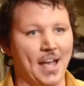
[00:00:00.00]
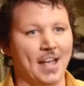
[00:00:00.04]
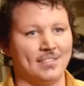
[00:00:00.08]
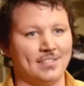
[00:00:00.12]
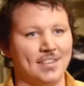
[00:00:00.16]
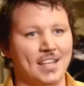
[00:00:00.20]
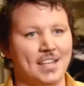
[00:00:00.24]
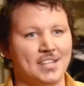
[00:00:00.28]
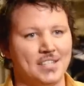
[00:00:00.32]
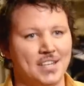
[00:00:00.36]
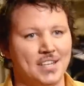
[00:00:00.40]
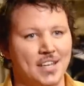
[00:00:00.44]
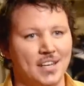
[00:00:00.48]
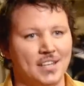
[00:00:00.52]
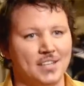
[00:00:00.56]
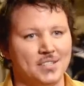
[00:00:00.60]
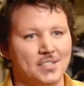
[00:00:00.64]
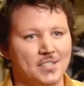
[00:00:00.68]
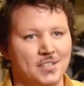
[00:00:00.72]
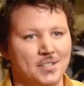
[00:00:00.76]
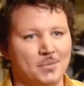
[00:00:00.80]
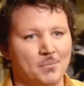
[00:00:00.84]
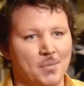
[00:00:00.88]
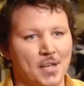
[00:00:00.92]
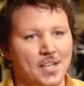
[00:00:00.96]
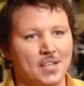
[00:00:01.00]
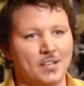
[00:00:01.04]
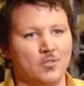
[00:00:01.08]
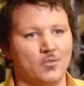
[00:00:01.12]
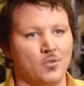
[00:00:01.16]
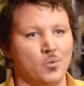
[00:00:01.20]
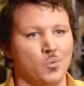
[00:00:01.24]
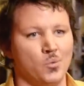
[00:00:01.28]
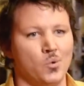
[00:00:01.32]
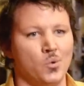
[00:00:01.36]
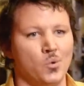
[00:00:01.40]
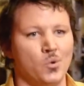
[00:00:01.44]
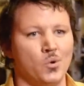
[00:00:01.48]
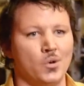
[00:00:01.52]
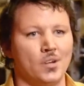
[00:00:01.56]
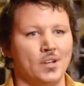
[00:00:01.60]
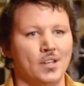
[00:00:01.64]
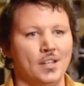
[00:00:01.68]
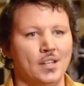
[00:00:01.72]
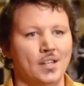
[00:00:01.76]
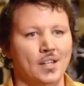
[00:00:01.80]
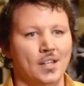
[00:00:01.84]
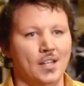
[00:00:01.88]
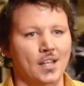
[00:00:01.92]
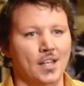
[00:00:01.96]
past that challenge and make it a reward.
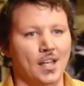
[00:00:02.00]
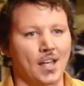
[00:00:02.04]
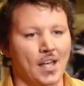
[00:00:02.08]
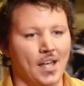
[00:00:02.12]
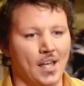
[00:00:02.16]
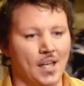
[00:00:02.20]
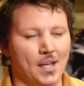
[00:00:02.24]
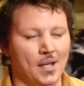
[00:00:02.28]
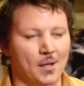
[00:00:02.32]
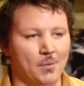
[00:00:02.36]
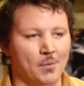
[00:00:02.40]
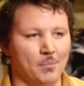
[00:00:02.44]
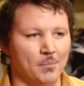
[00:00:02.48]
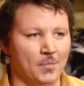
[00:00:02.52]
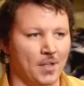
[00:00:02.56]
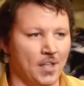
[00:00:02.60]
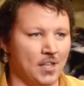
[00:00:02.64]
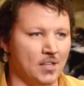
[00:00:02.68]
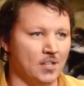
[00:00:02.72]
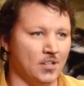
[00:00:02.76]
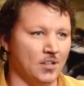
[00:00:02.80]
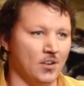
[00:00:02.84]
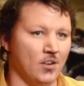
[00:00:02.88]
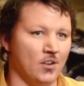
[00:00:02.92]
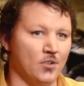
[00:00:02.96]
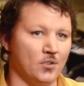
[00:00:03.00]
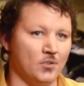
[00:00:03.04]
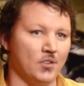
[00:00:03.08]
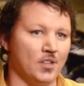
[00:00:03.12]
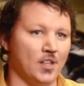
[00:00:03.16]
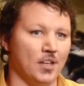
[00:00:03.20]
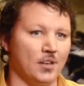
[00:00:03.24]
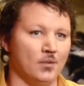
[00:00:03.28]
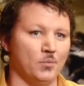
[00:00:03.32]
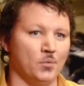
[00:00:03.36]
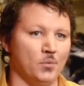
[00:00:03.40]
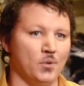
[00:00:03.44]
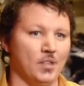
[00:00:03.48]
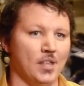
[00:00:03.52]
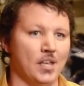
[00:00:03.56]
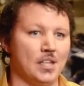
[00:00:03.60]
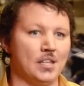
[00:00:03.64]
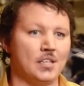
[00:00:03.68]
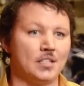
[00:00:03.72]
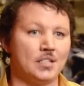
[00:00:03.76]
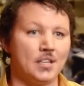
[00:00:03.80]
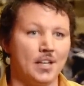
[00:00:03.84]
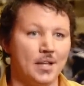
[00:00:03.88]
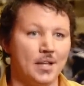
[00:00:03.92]
Um, and you don't do that without your